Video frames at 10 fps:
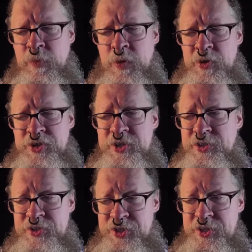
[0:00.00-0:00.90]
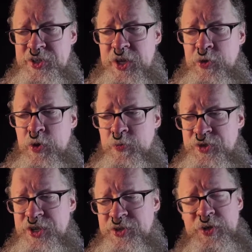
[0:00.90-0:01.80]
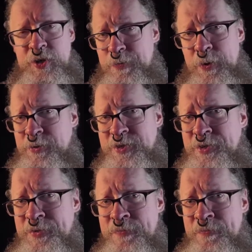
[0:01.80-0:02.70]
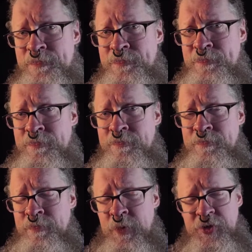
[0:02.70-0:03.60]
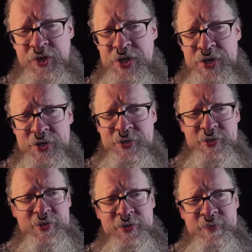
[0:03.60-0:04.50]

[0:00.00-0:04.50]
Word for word: She's a, she's another she's a good person. She is.